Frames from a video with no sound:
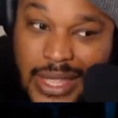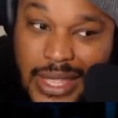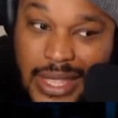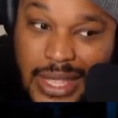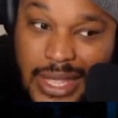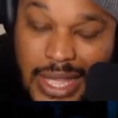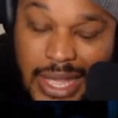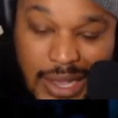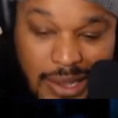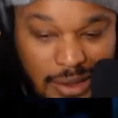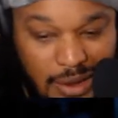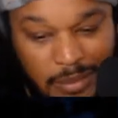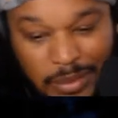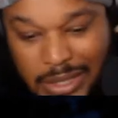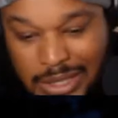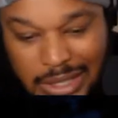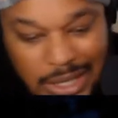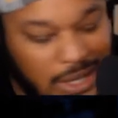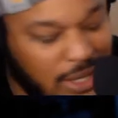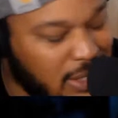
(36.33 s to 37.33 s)
It could have been.
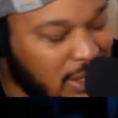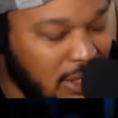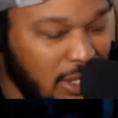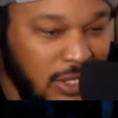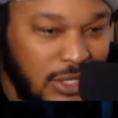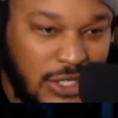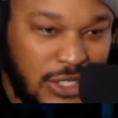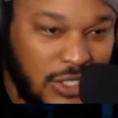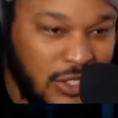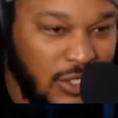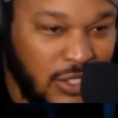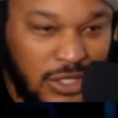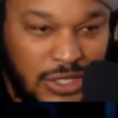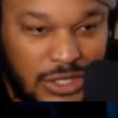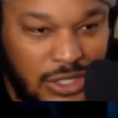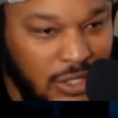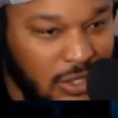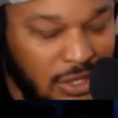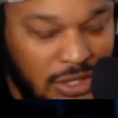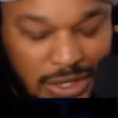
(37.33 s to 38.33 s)

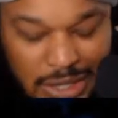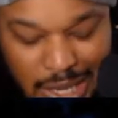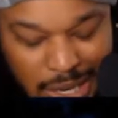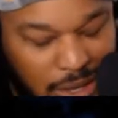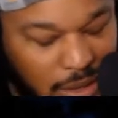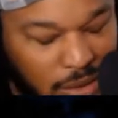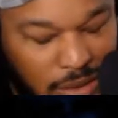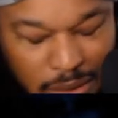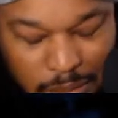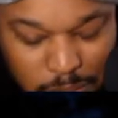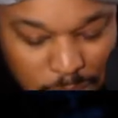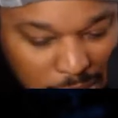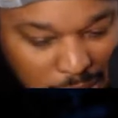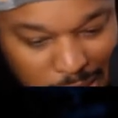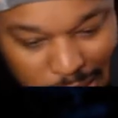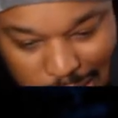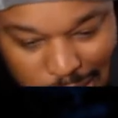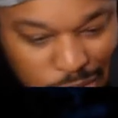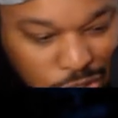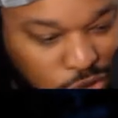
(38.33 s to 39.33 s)
Just take a little peek
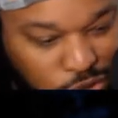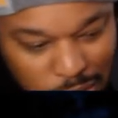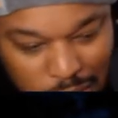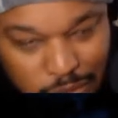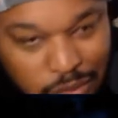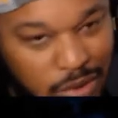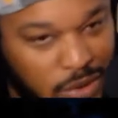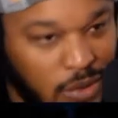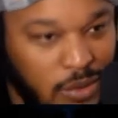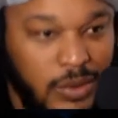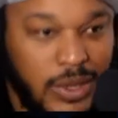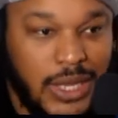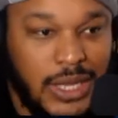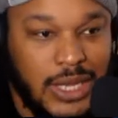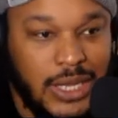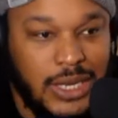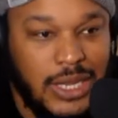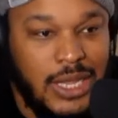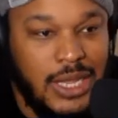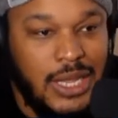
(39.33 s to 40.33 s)
at this joint real quick,
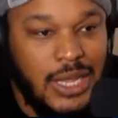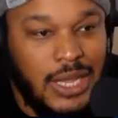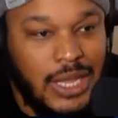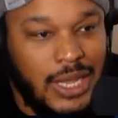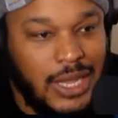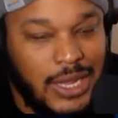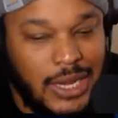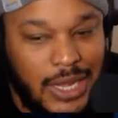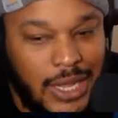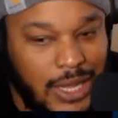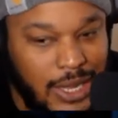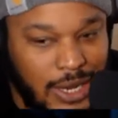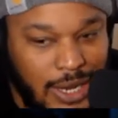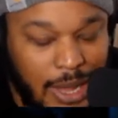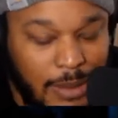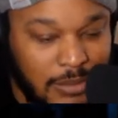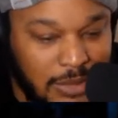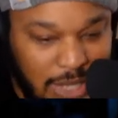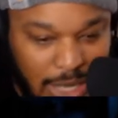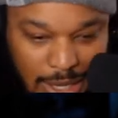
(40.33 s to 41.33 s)
and
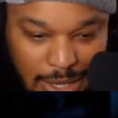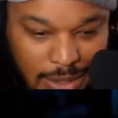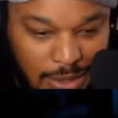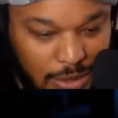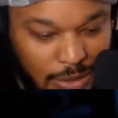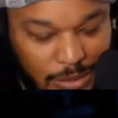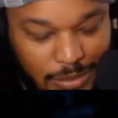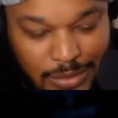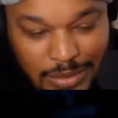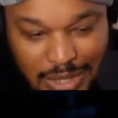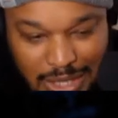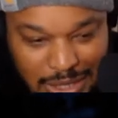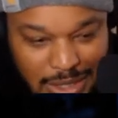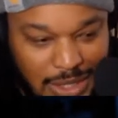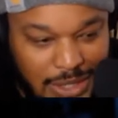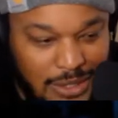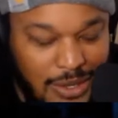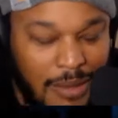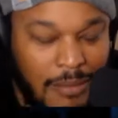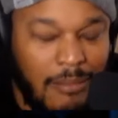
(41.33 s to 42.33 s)
I'm telling you, this
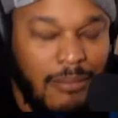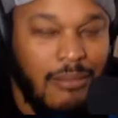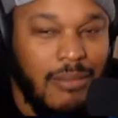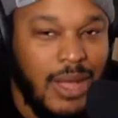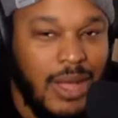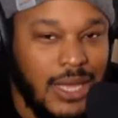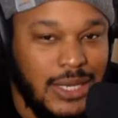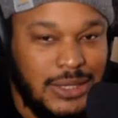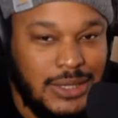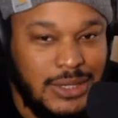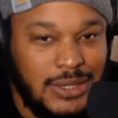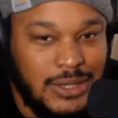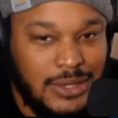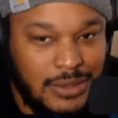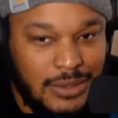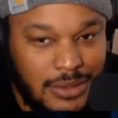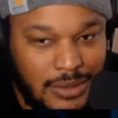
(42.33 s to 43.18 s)
is a must.